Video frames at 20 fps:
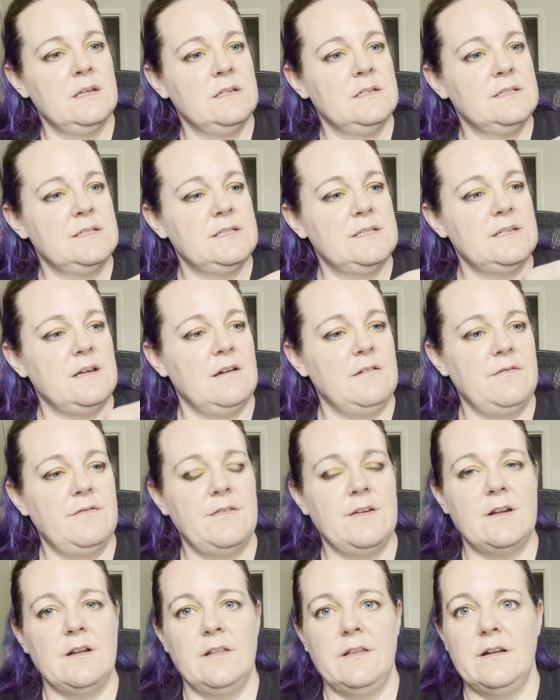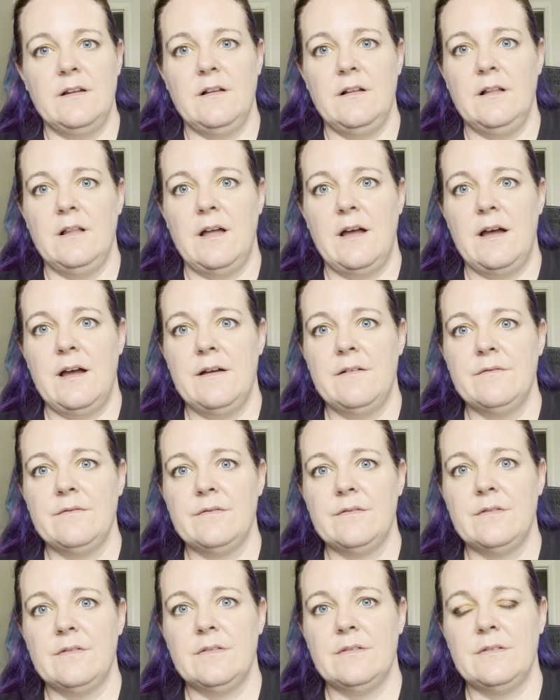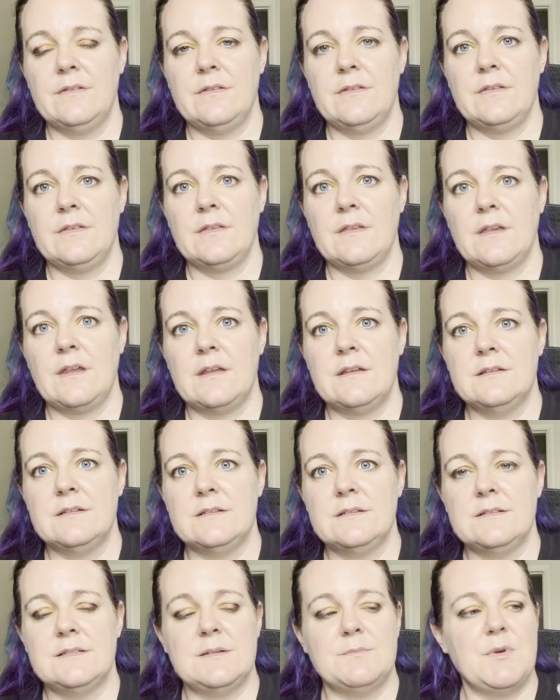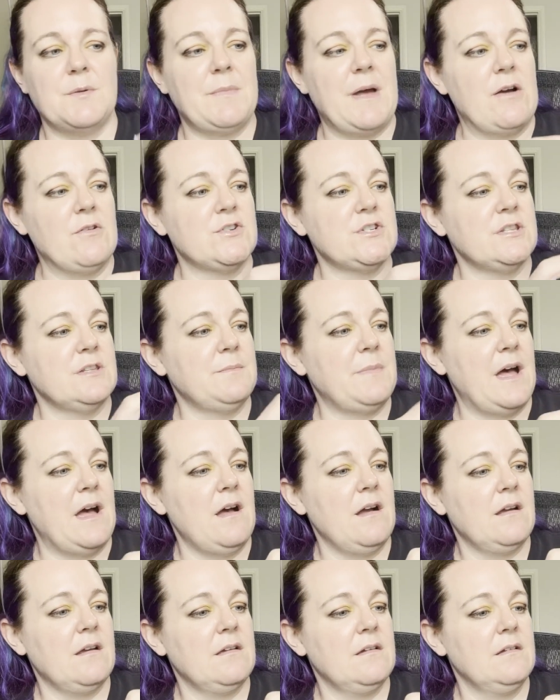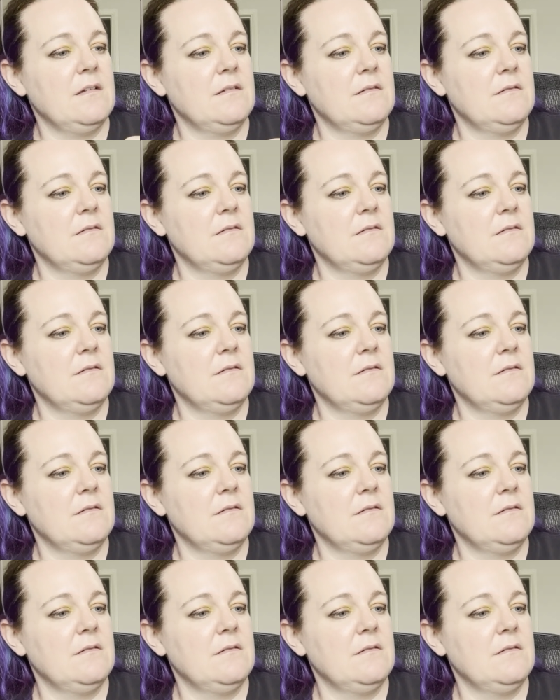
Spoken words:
stuff and a little zippered pouch in the back.